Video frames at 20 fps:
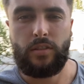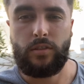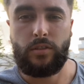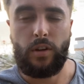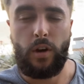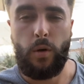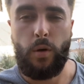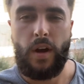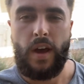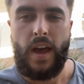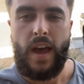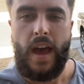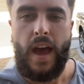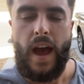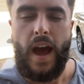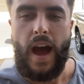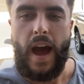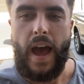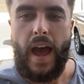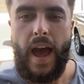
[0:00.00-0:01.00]
So
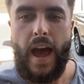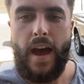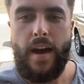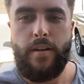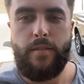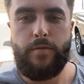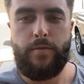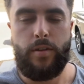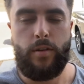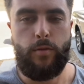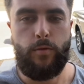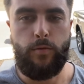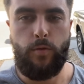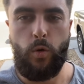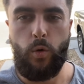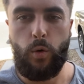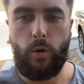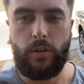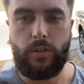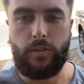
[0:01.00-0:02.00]
I have
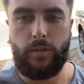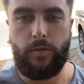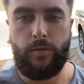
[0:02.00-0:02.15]
Ford's